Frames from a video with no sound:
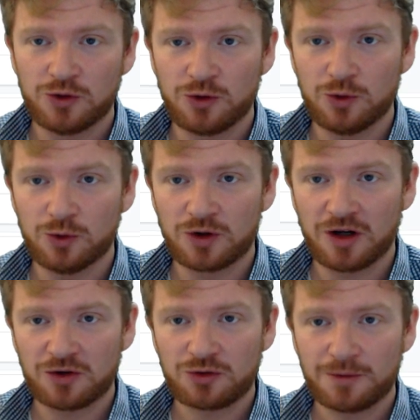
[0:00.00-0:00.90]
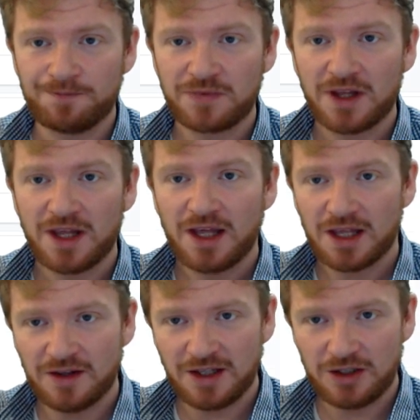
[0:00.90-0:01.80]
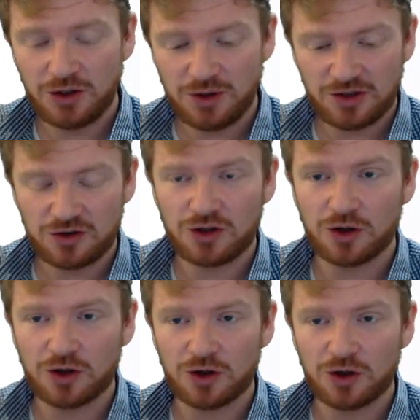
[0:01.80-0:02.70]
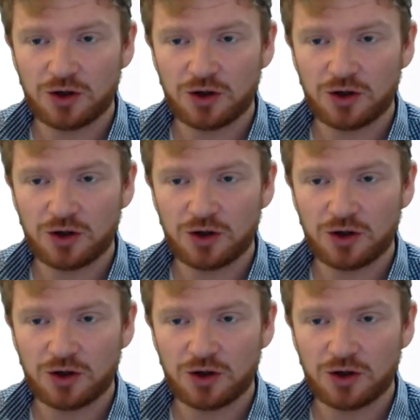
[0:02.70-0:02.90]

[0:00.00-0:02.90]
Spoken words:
Google Classroom, and then you need to go to